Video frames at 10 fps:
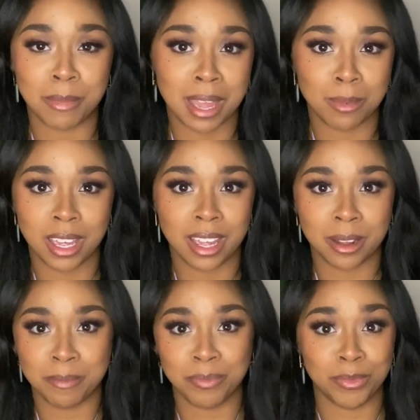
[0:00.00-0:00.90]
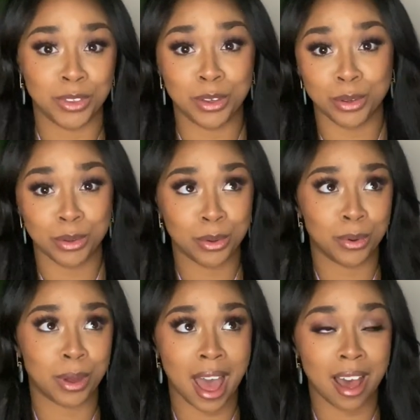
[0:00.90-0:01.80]
maybe
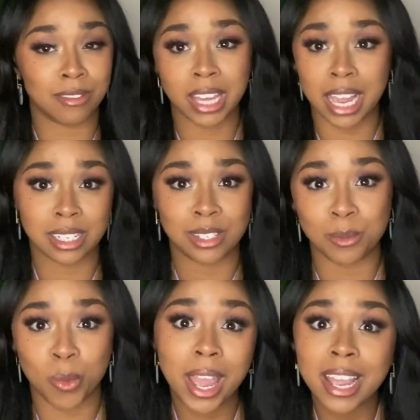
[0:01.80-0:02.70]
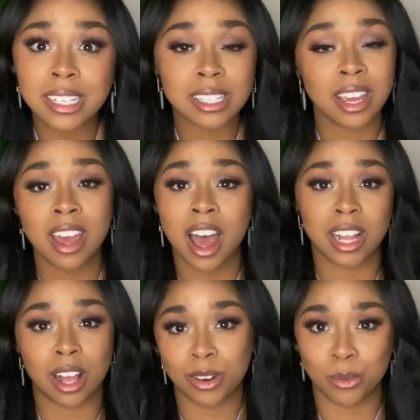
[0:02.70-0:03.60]
you have gained some weight. A
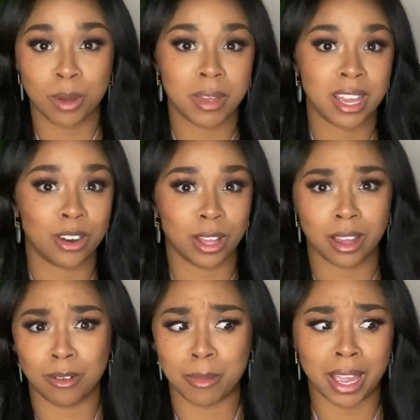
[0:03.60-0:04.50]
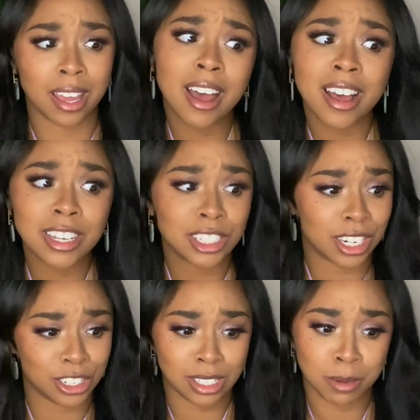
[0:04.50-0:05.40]
lot of women are like, oh my gosh, I
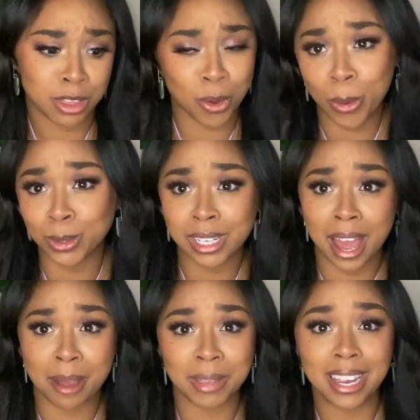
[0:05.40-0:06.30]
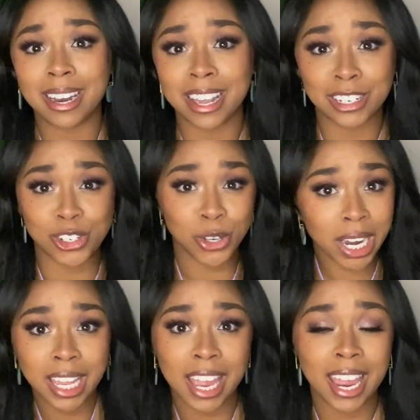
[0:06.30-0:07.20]
just spent the whole time eating and
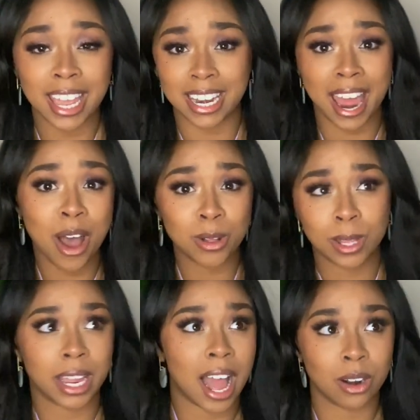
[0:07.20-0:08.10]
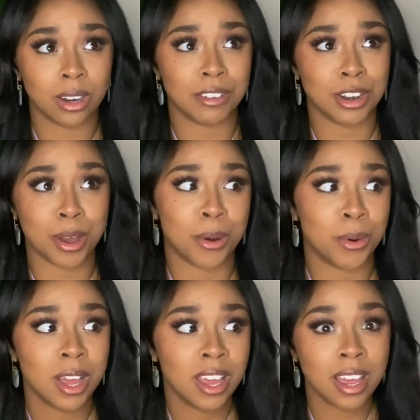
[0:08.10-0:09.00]
drinking, and now, like, I don't even know
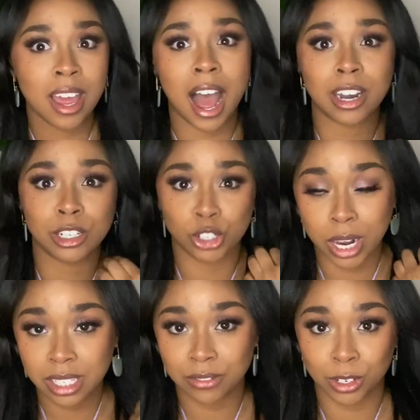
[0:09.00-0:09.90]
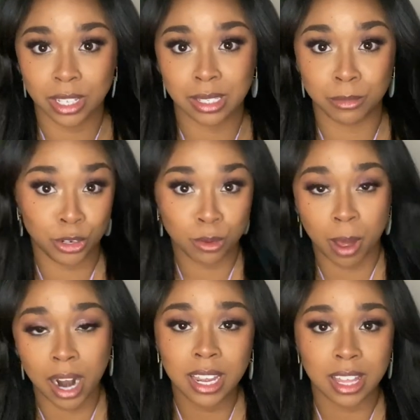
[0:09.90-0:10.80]
how to dress for this new
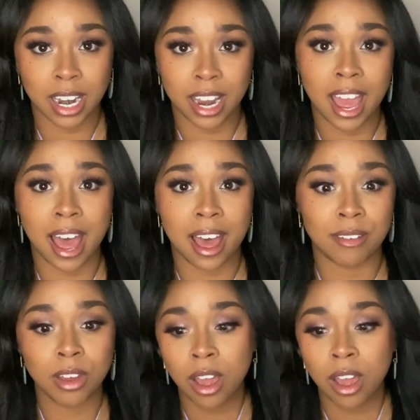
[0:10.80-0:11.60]
body that I have.